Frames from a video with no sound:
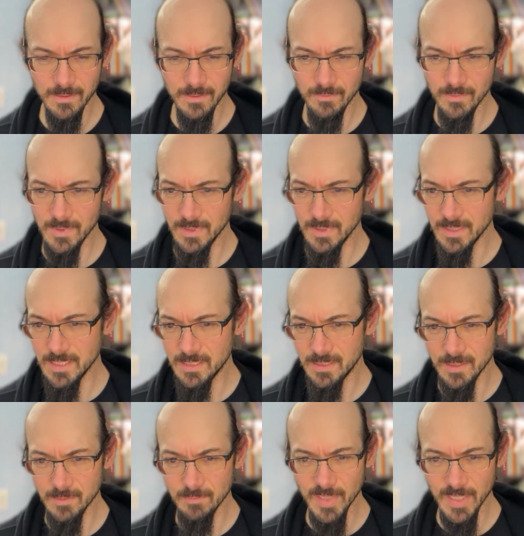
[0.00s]

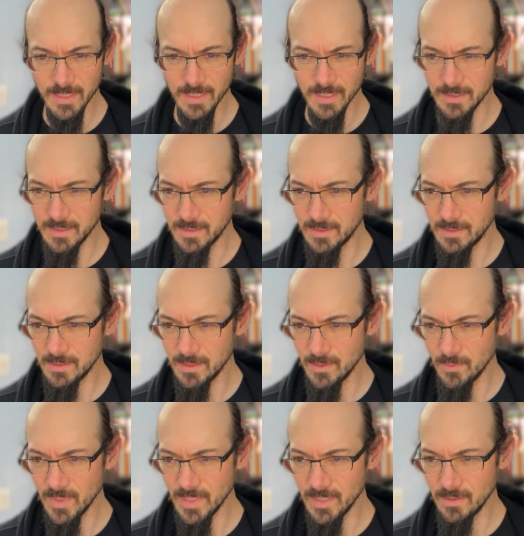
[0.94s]
Release to buckets.
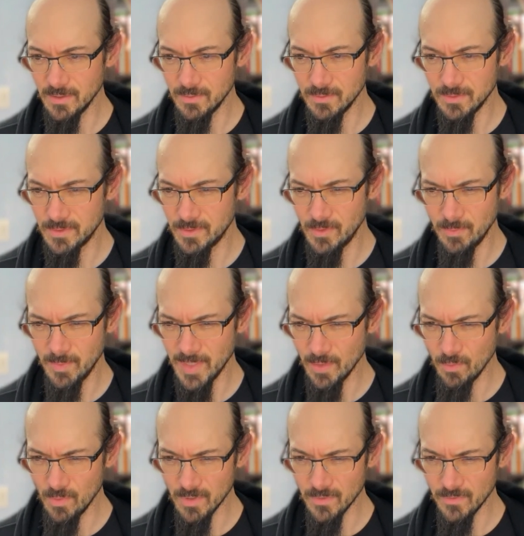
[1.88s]
There we go. There's too
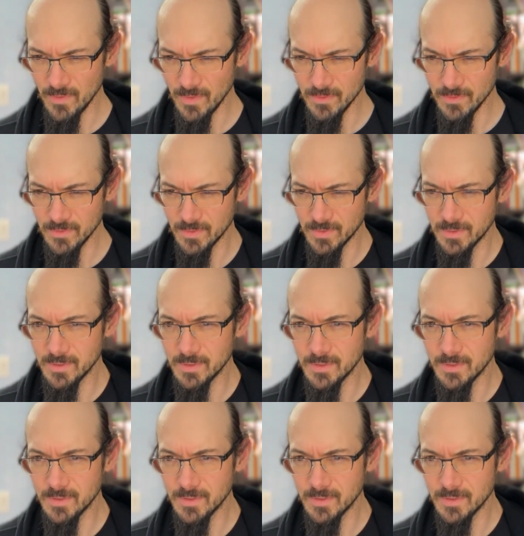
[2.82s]
many workflows.